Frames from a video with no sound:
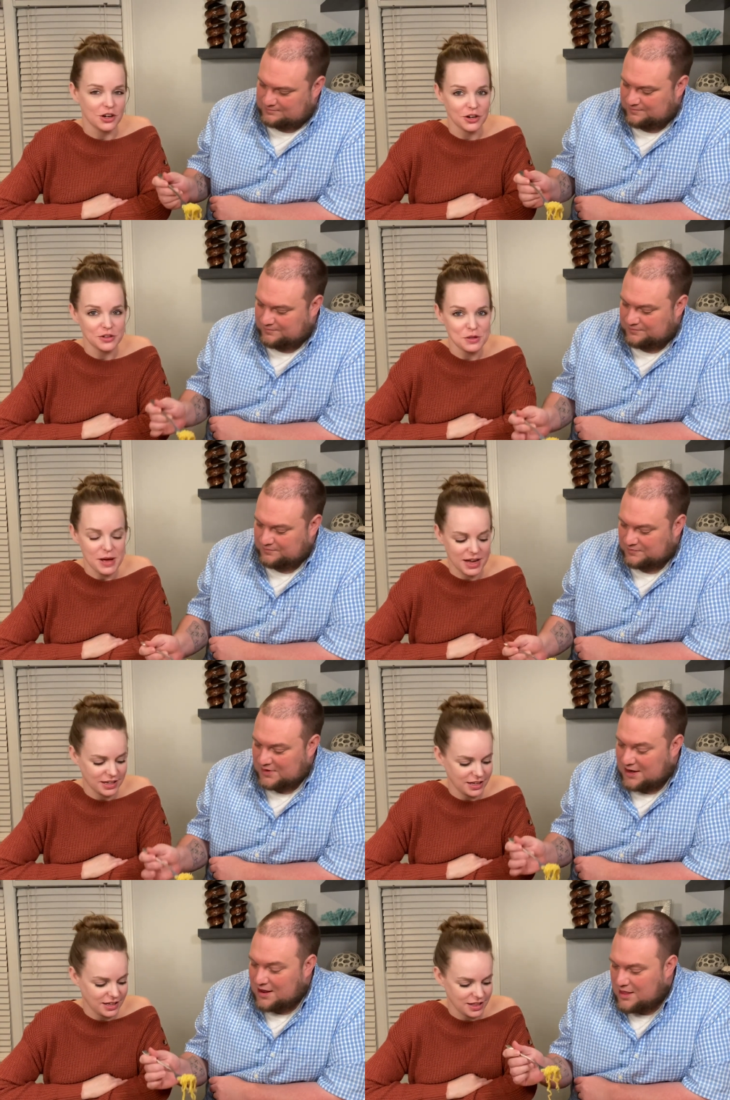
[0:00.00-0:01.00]
Speaker 1: in the
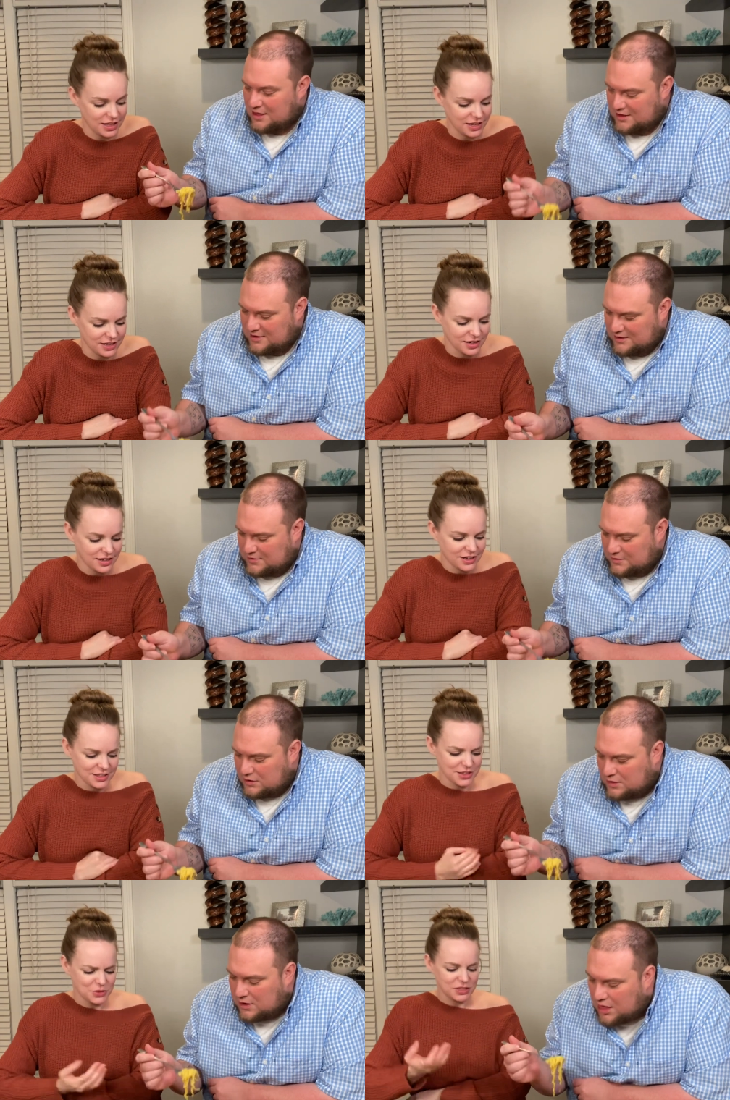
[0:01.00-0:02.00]
Maggi, and then
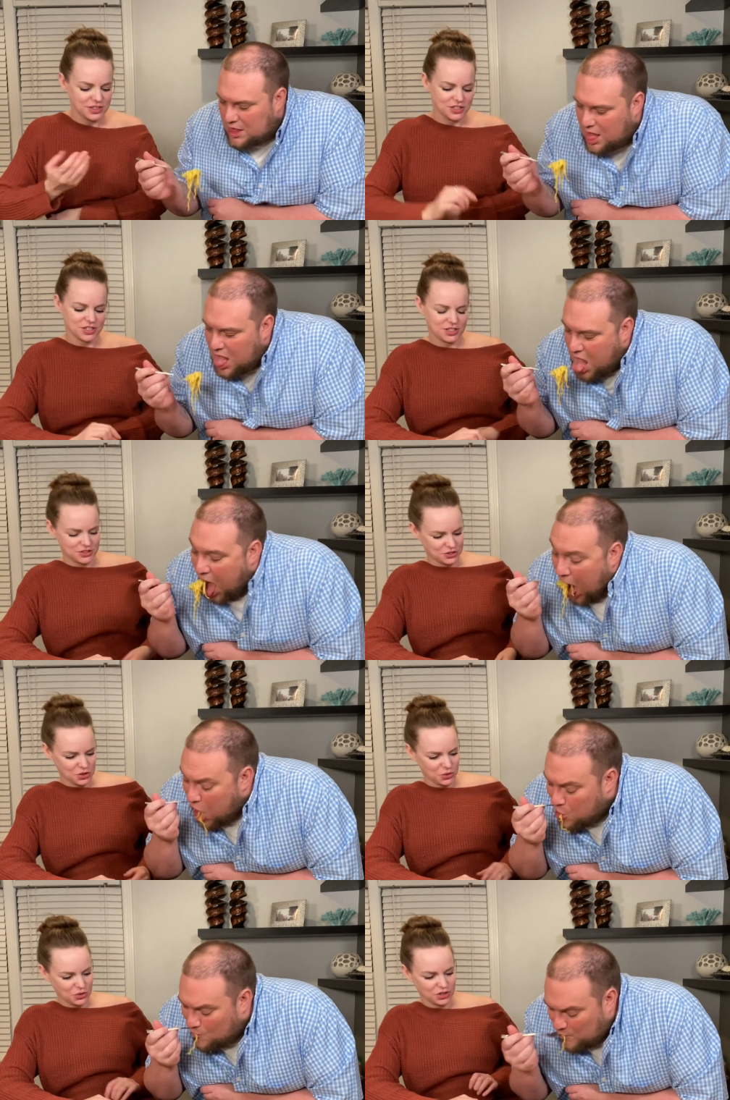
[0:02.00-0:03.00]
this one is just
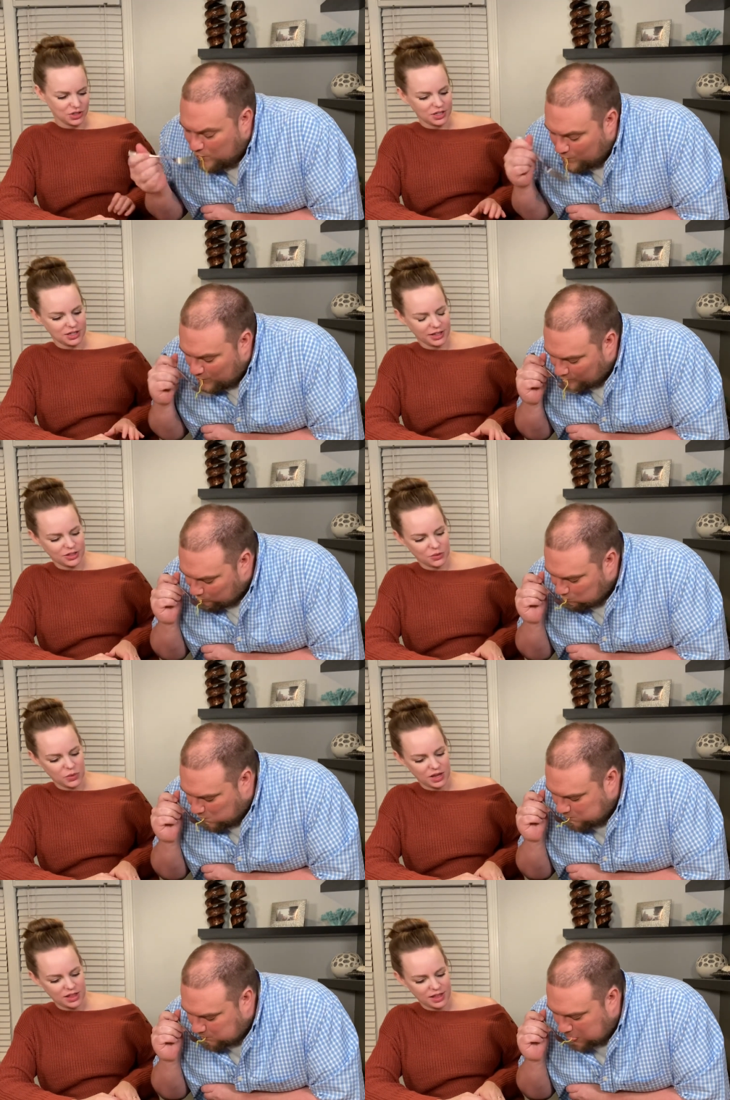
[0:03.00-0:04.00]
so good. Like the
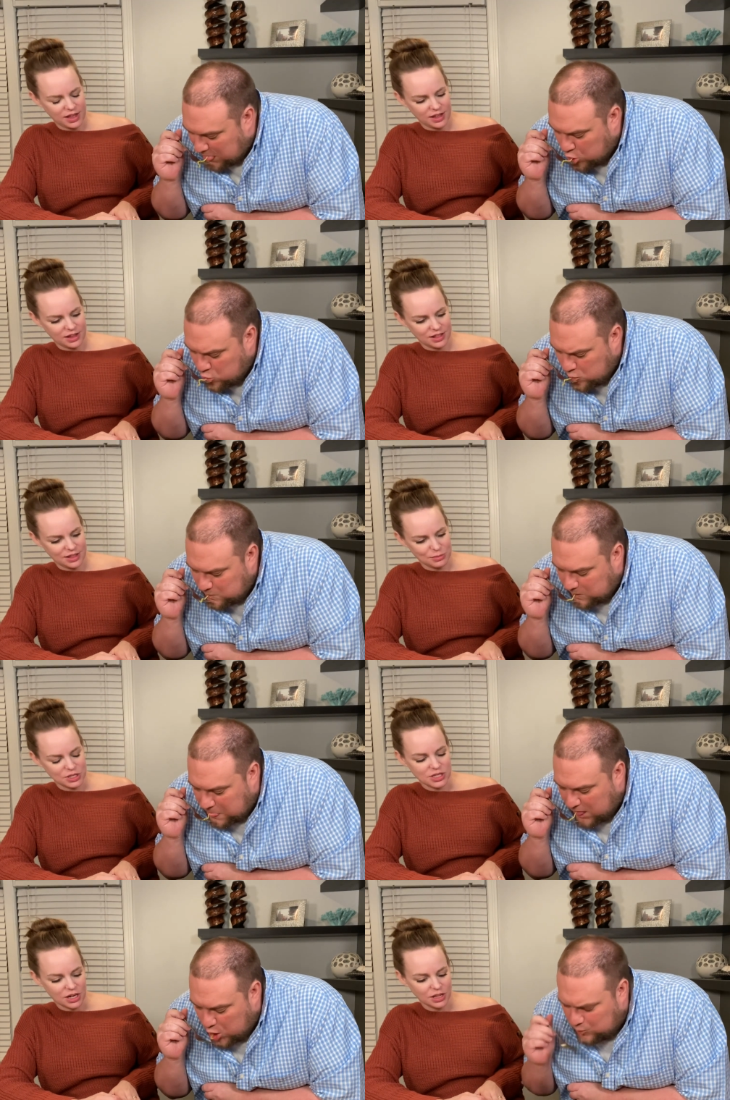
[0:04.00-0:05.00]
way they the
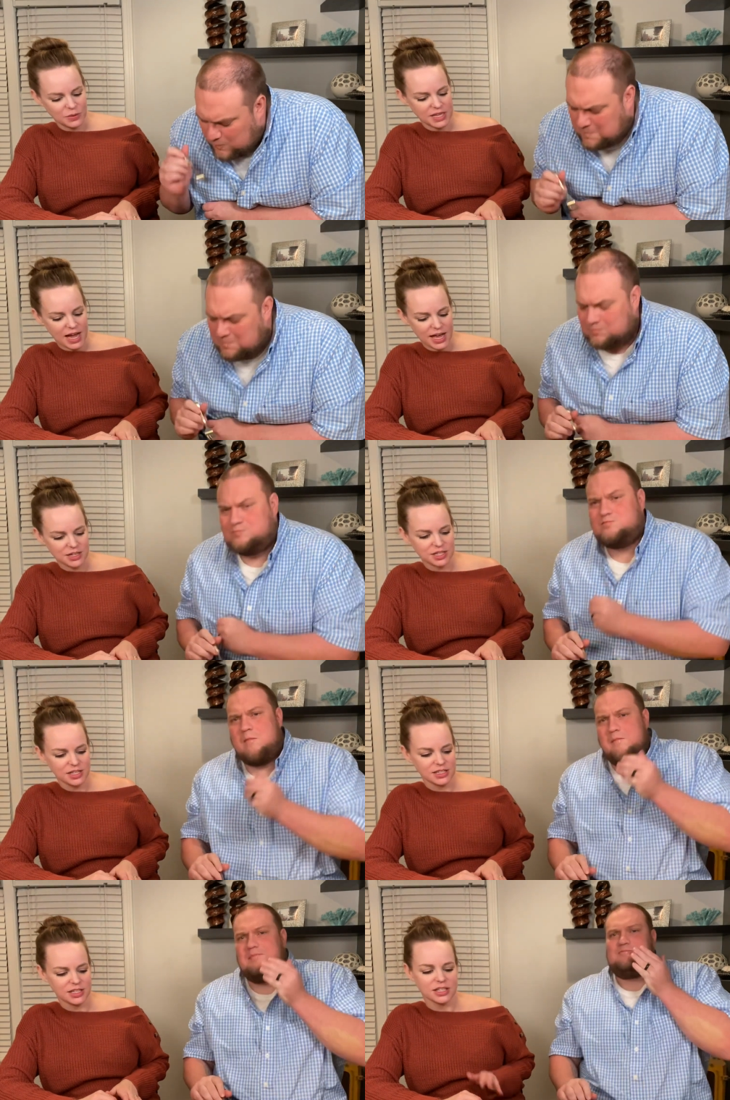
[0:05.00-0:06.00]
masala was mm. added to
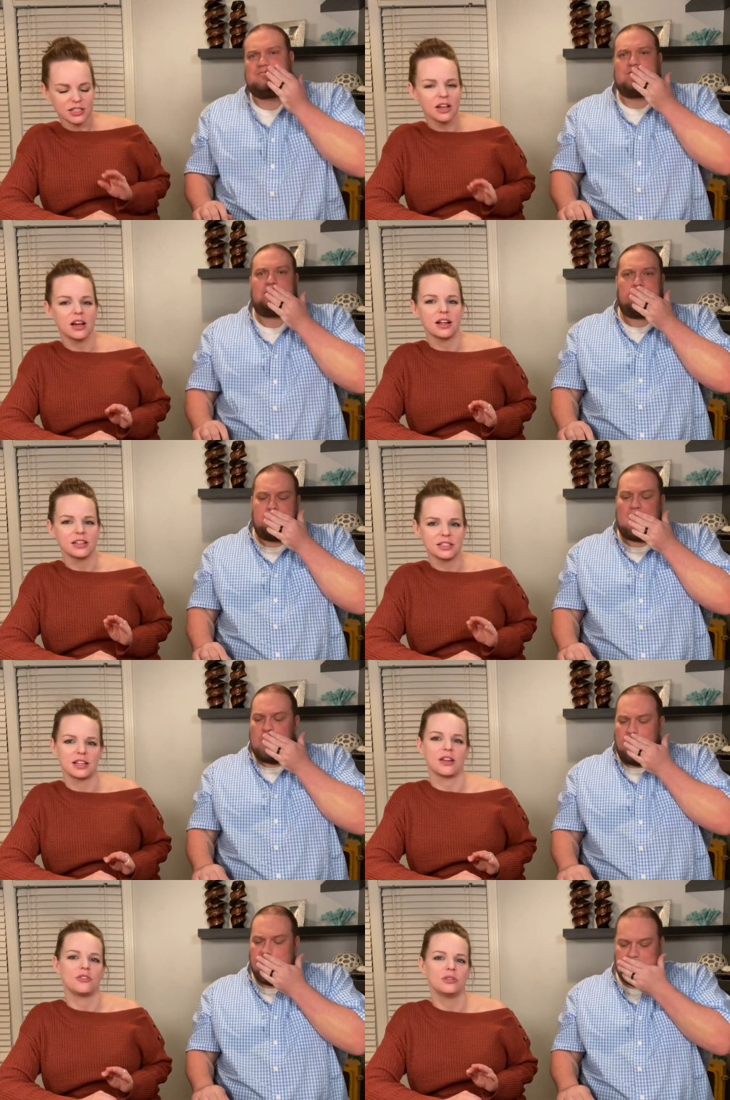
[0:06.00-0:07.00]
this, it's not a
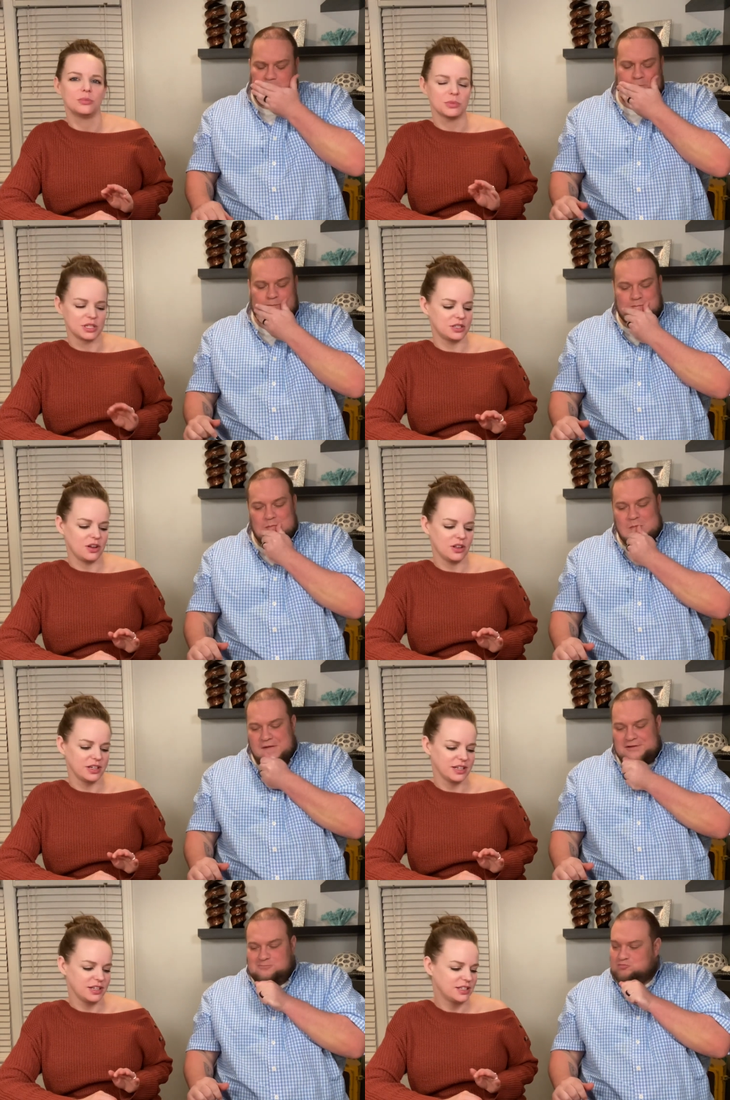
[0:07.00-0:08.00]
subtle
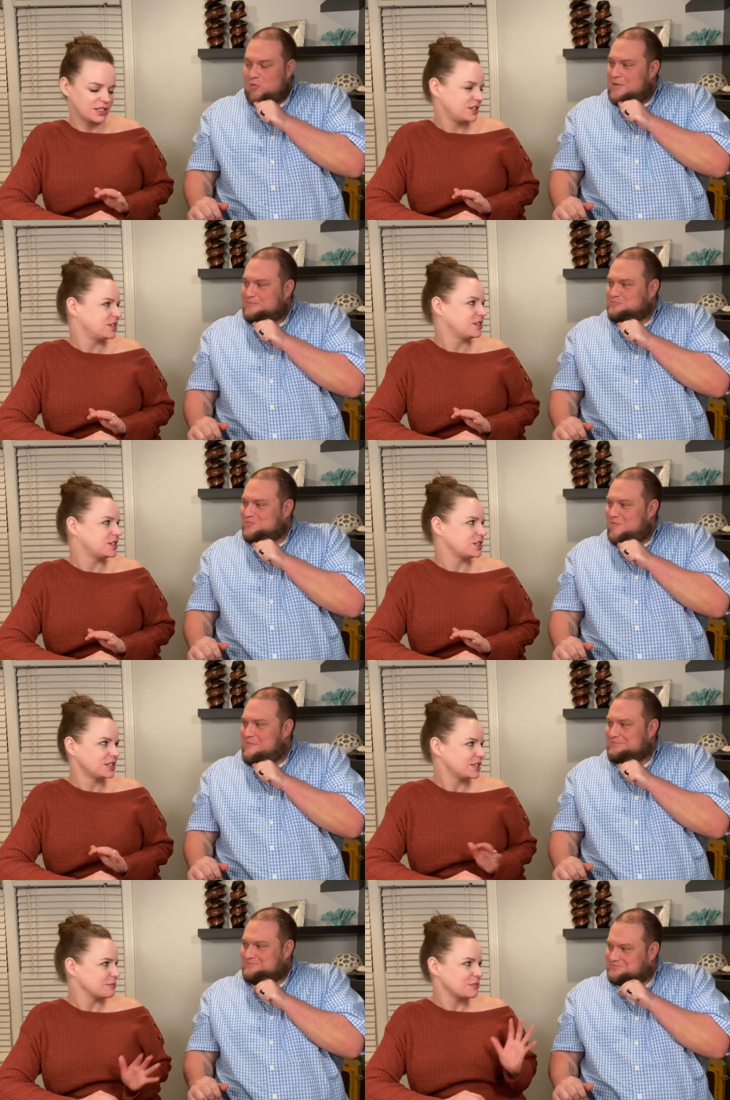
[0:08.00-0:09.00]
masala. It's
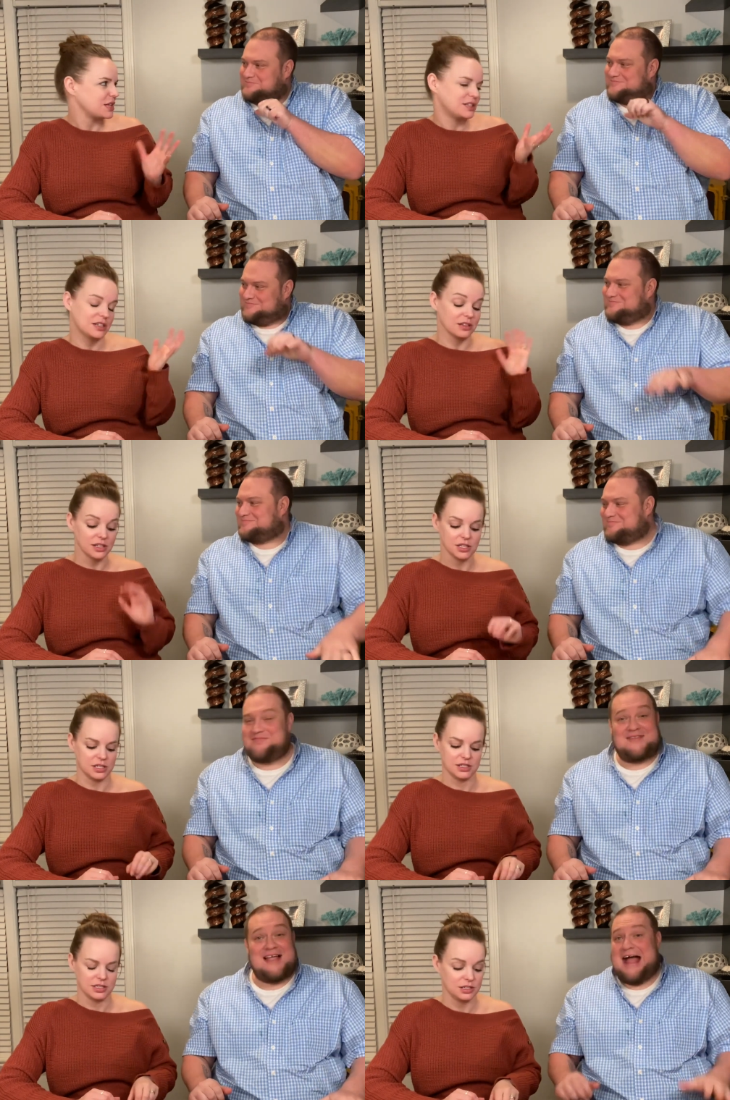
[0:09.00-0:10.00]
just a, um, it's
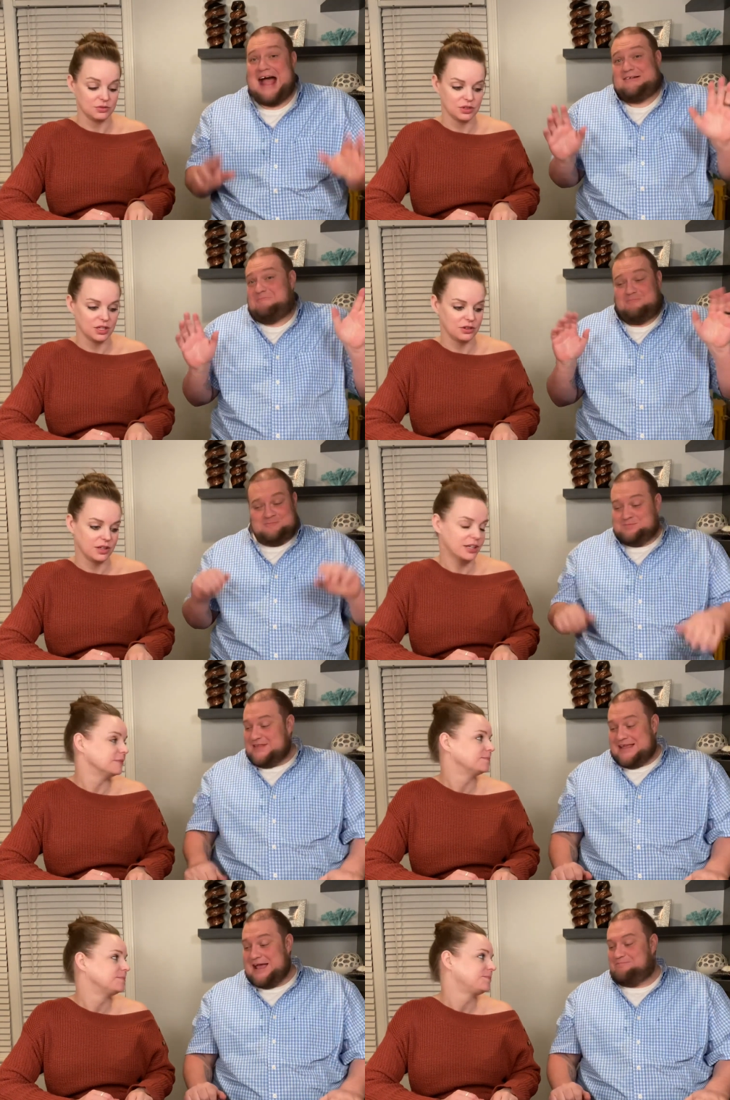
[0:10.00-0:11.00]
delicious. It's really really
Speaker 2: good.
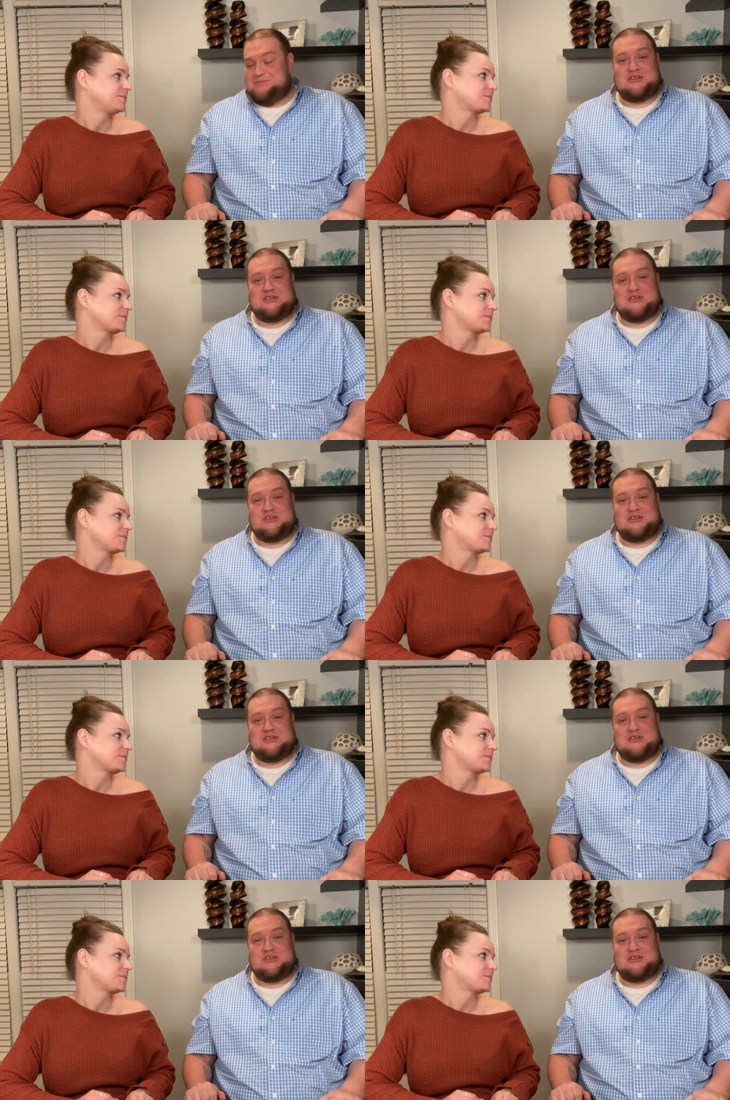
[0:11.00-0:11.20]
Yep, so